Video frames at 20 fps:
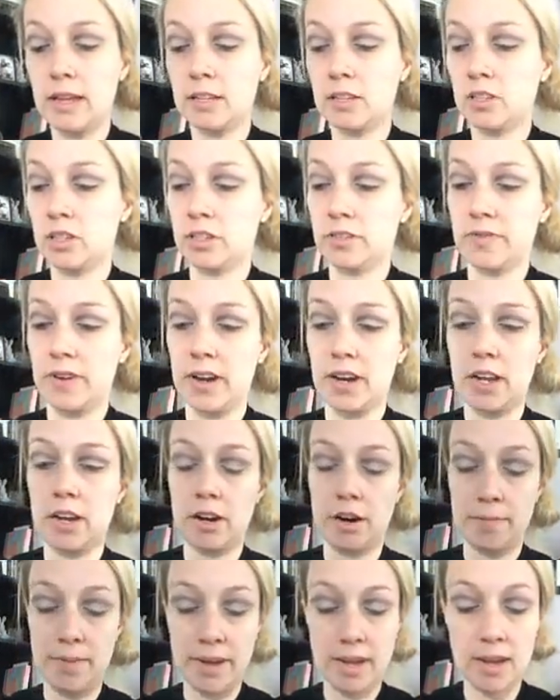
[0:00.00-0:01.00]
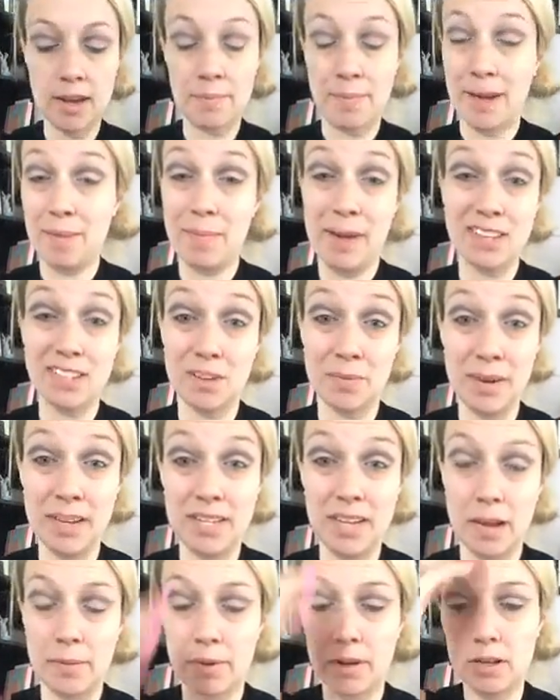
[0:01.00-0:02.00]
It's just fine here. I'm making a big mess on my
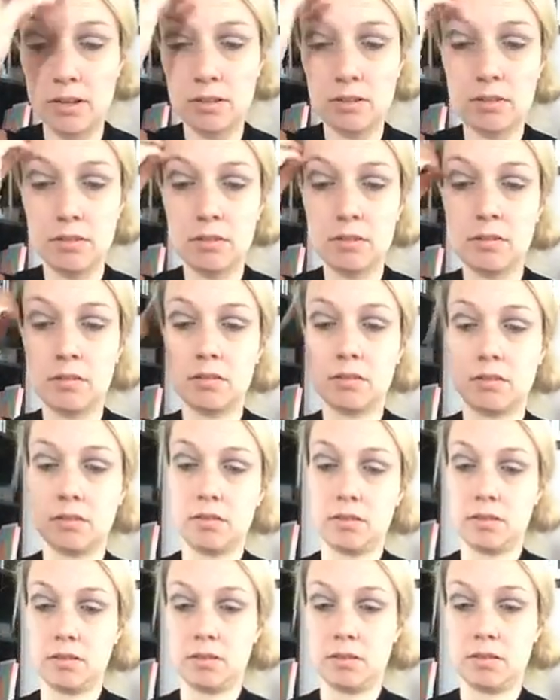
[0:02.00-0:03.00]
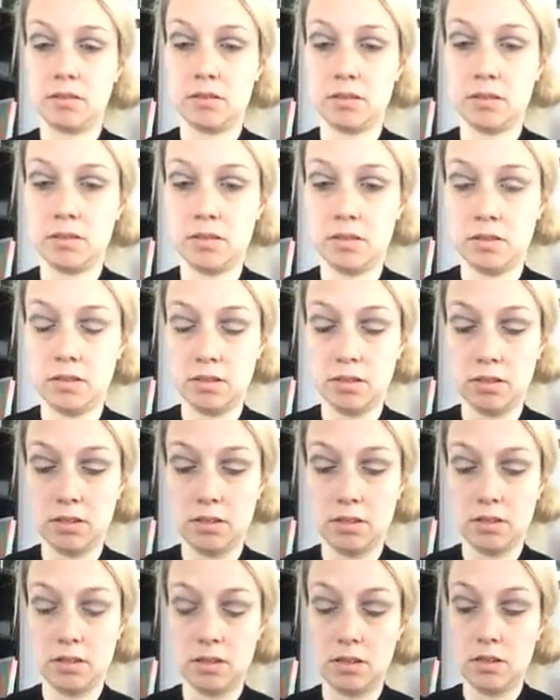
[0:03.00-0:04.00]
table.
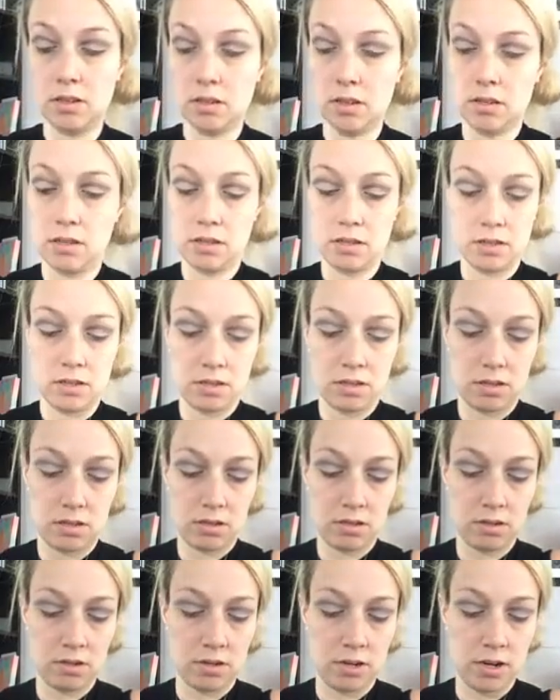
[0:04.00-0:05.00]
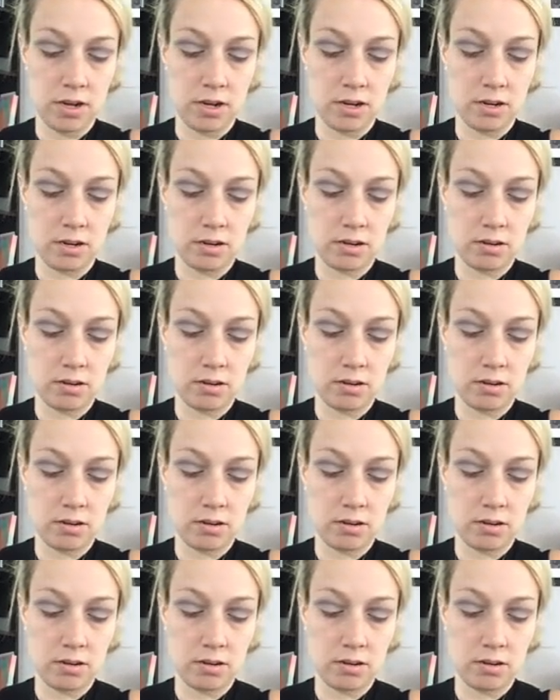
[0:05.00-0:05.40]
All right.